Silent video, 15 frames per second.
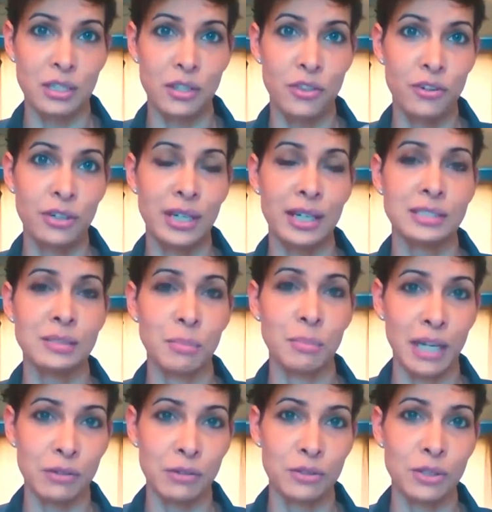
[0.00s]
It's a 30X
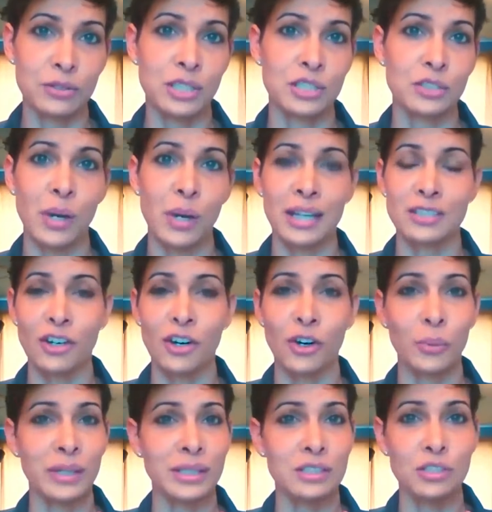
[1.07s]
micro dose. That's why it's
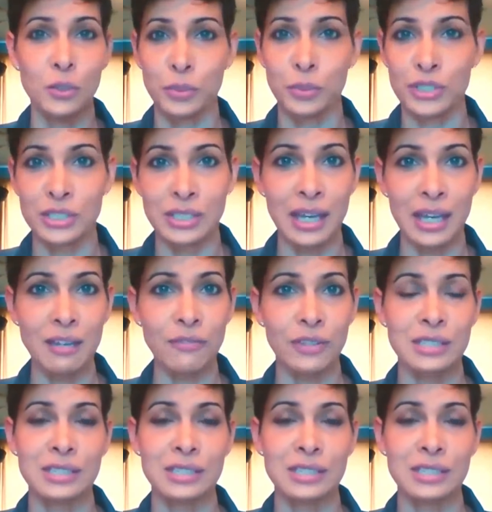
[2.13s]
always super safe.